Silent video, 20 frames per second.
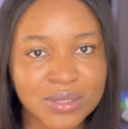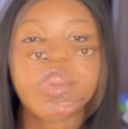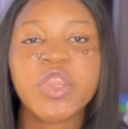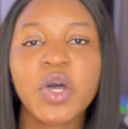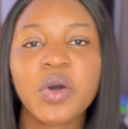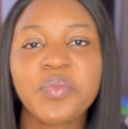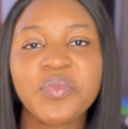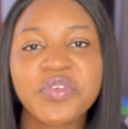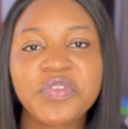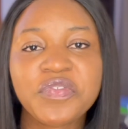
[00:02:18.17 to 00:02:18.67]

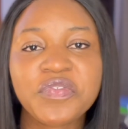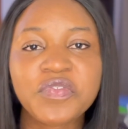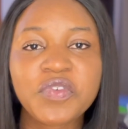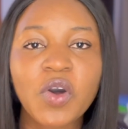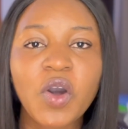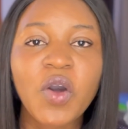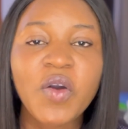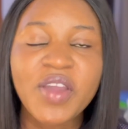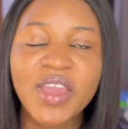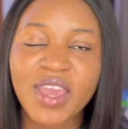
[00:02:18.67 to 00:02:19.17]
Number
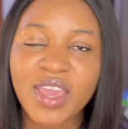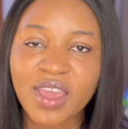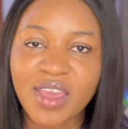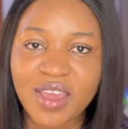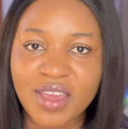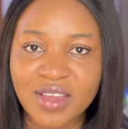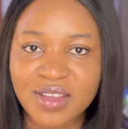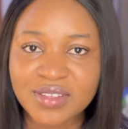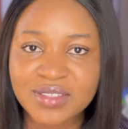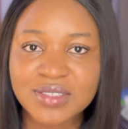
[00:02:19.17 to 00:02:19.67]
four
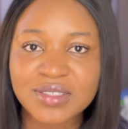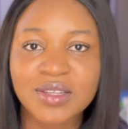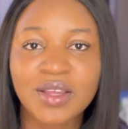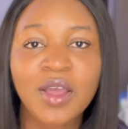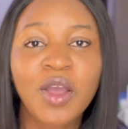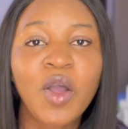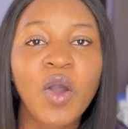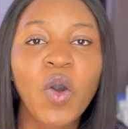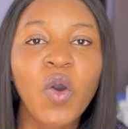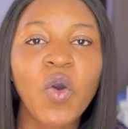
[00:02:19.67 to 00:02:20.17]
is
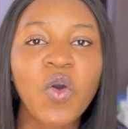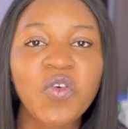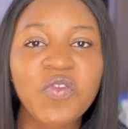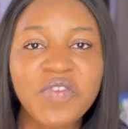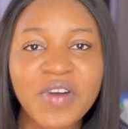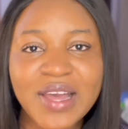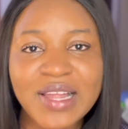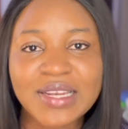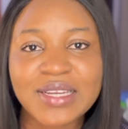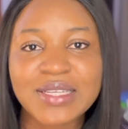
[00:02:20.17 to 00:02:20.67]

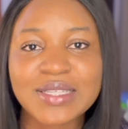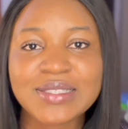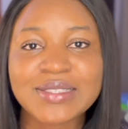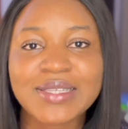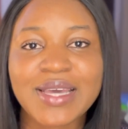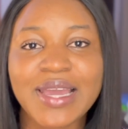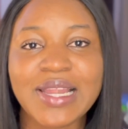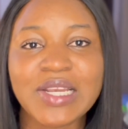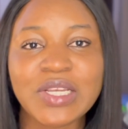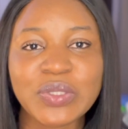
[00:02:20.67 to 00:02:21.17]
overly
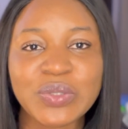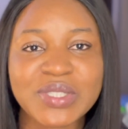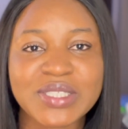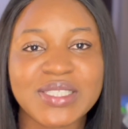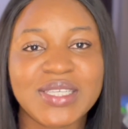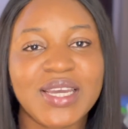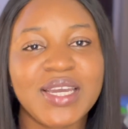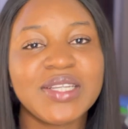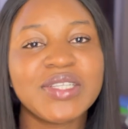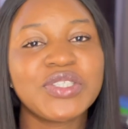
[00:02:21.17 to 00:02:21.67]

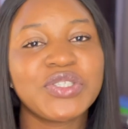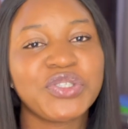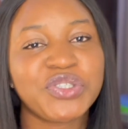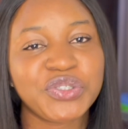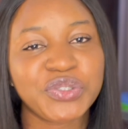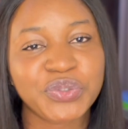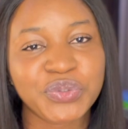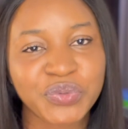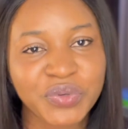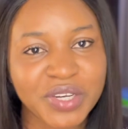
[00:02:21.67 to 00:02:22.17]
diluted
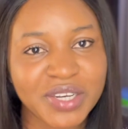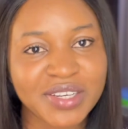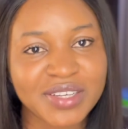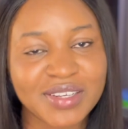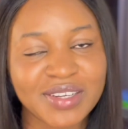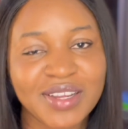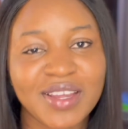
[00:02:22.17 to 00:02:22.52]
urine.